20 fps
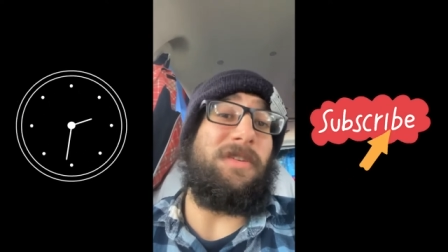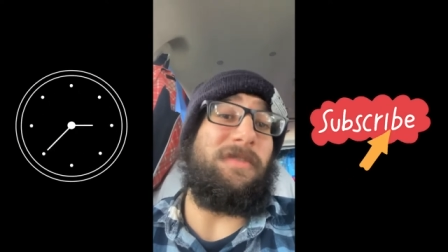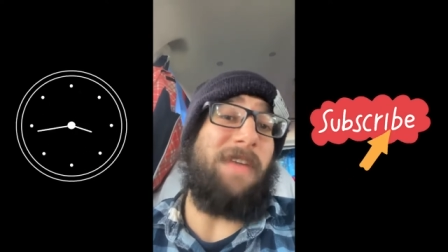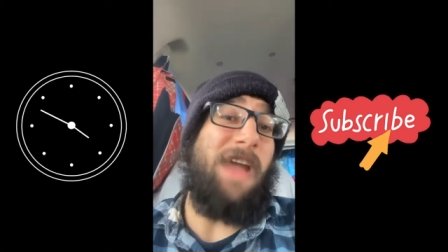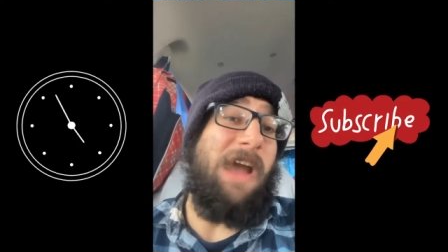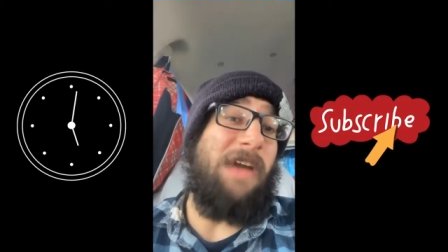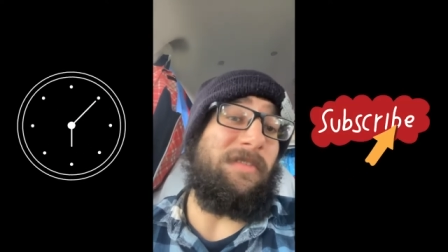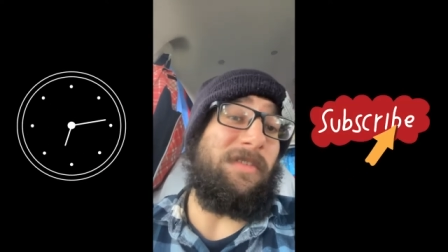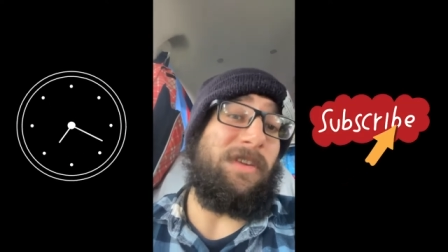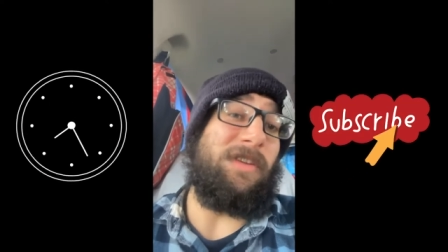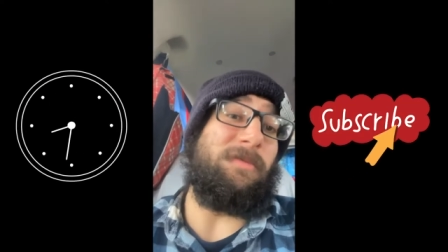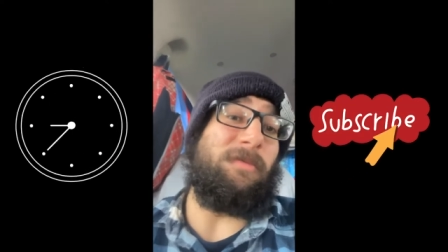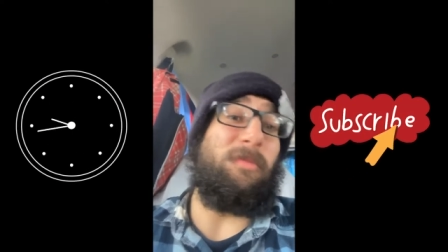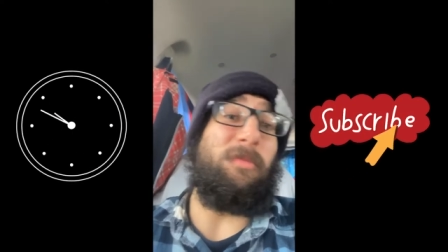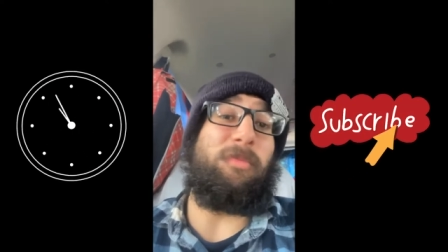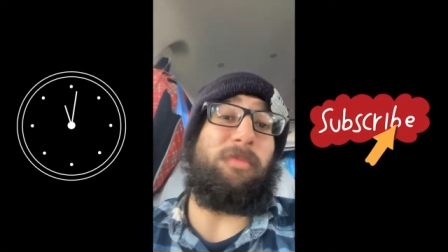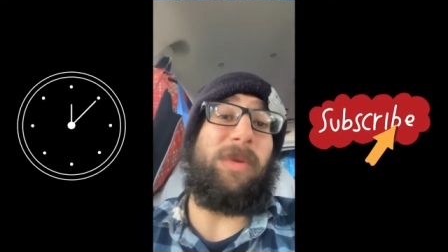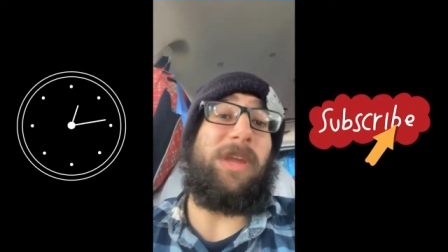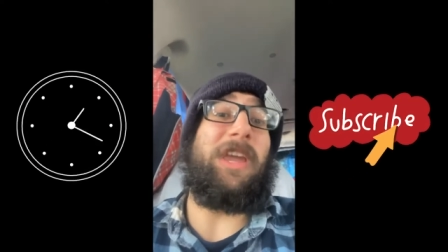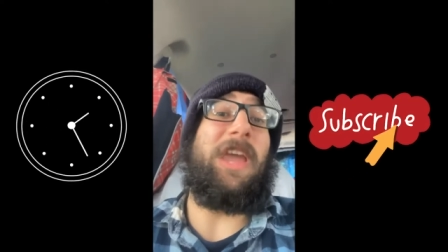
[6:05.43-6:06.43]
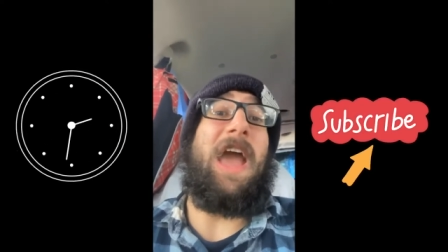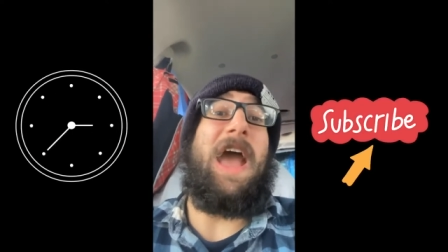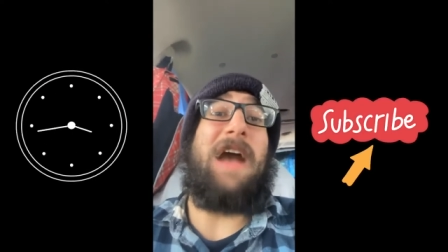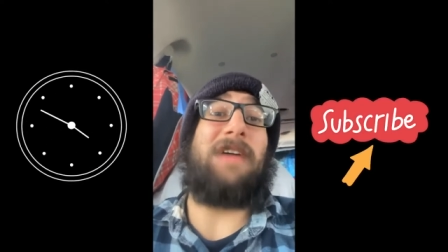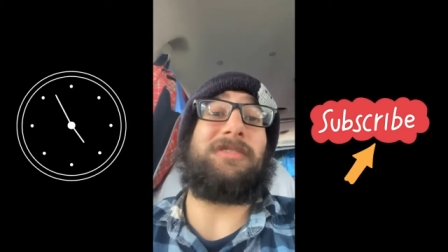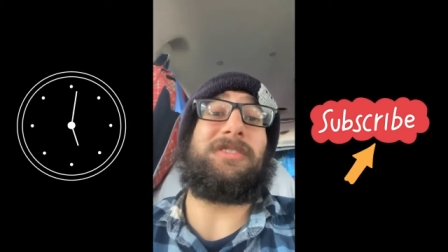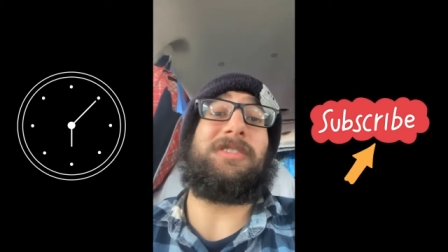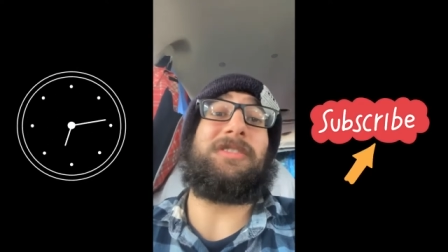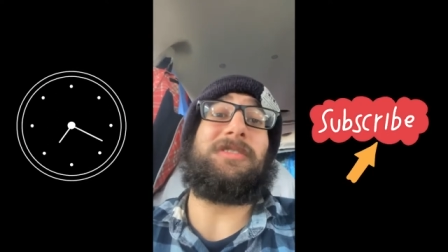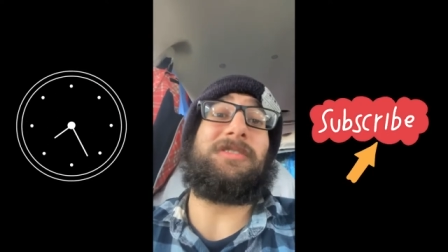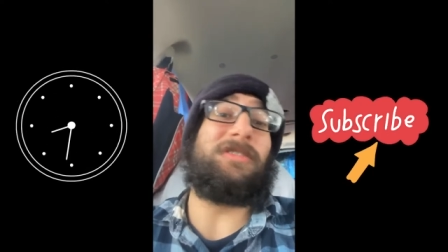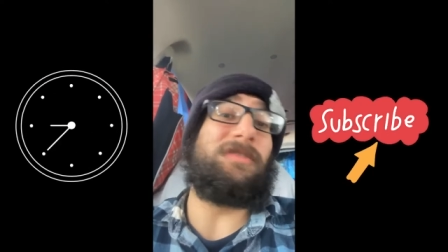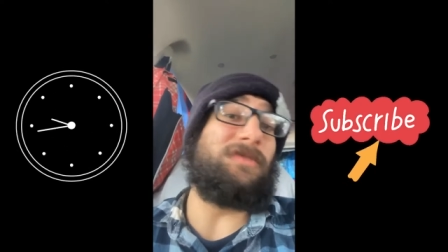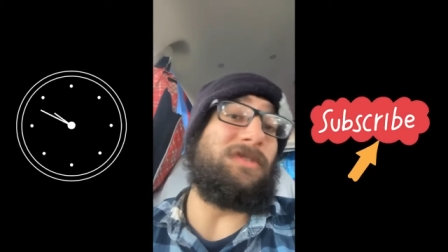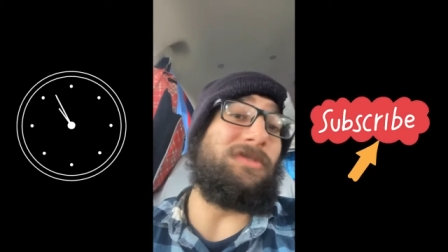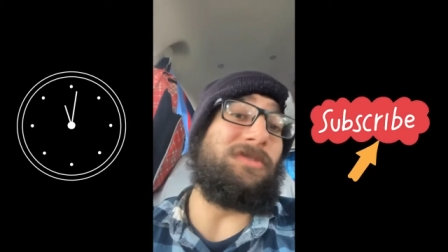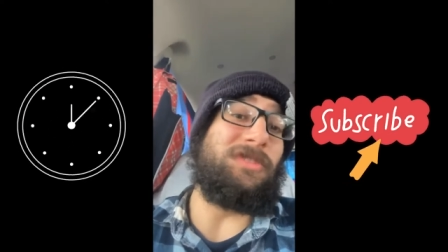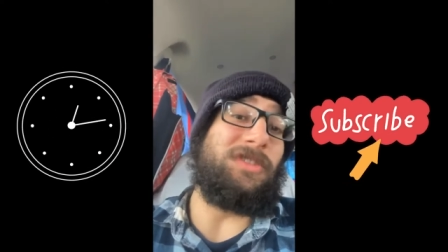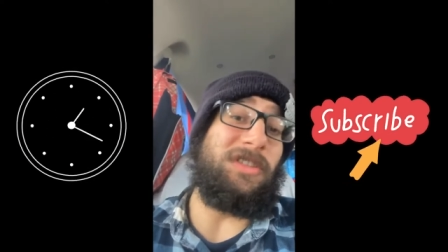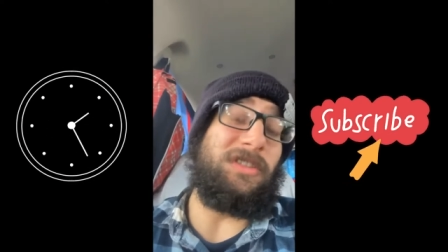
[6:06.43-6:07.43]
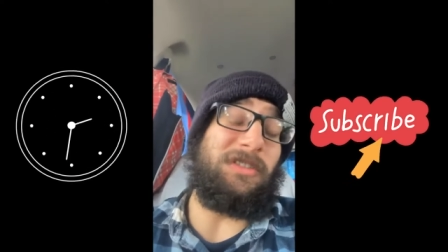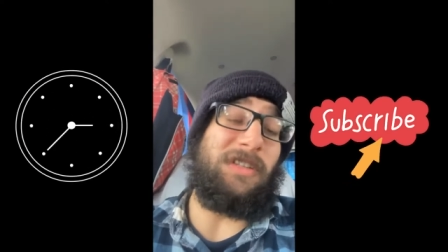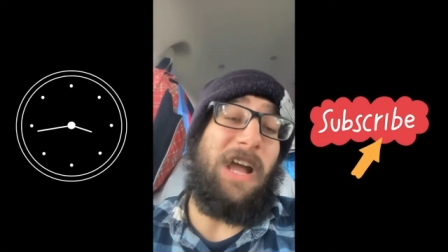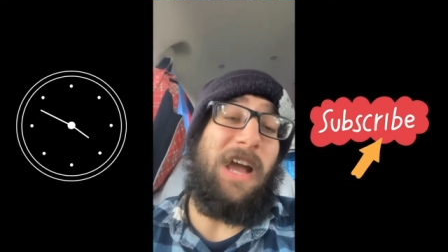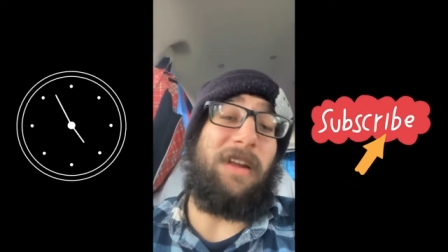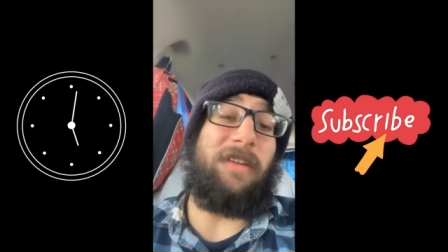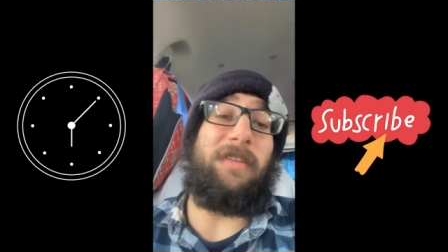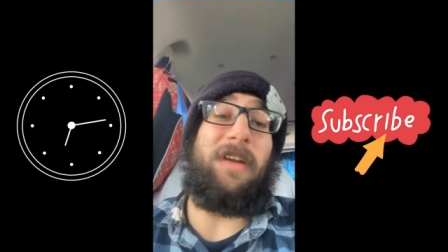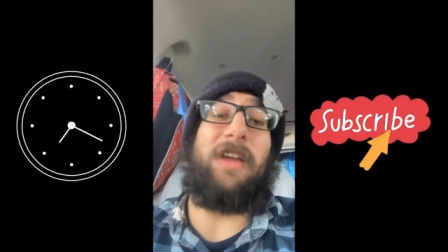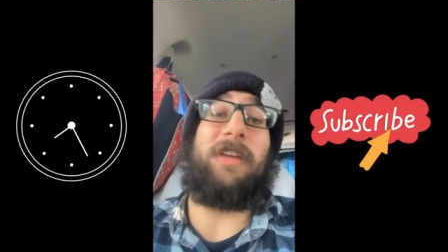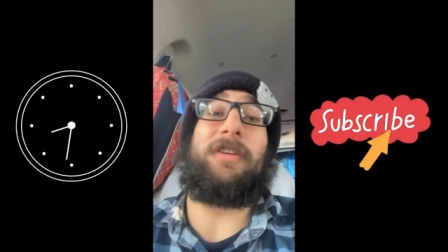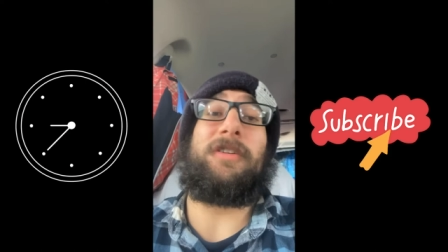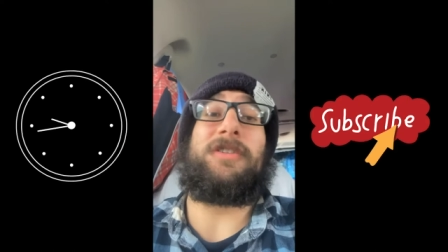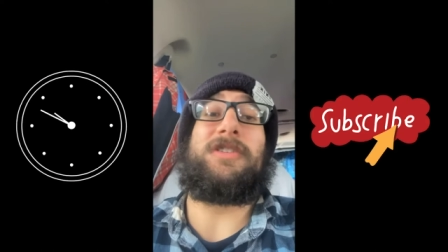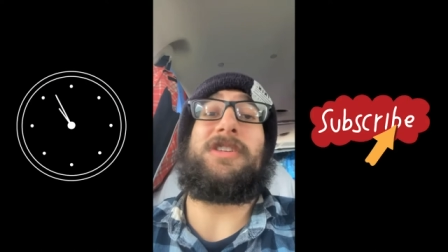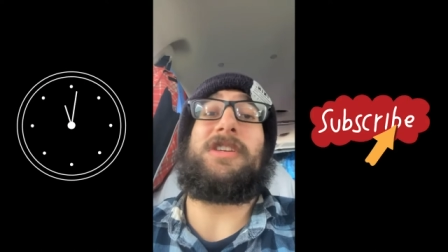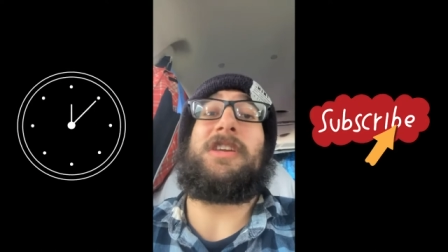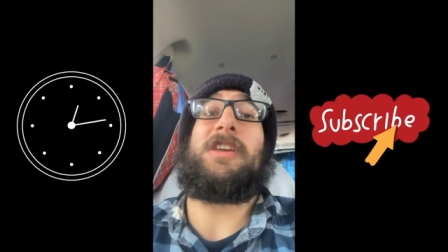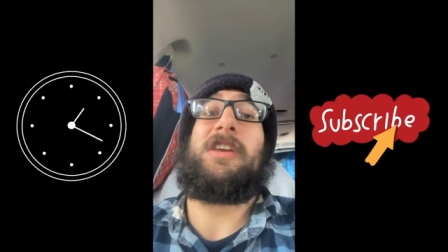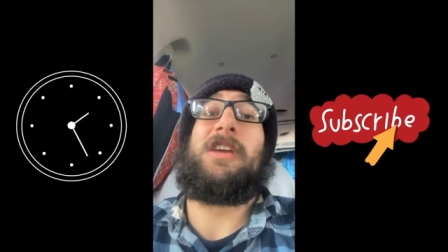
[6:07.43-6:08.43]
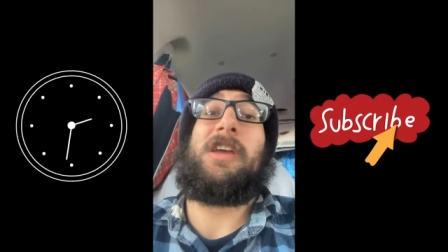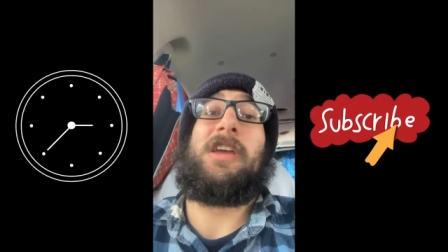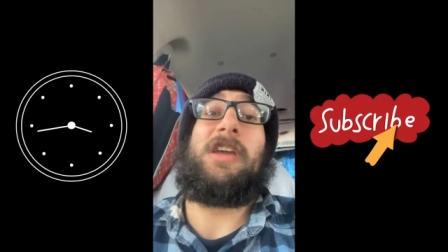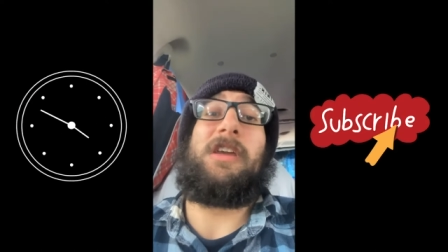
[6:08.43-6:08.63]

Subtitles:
of having big houses, of using a lot of energy,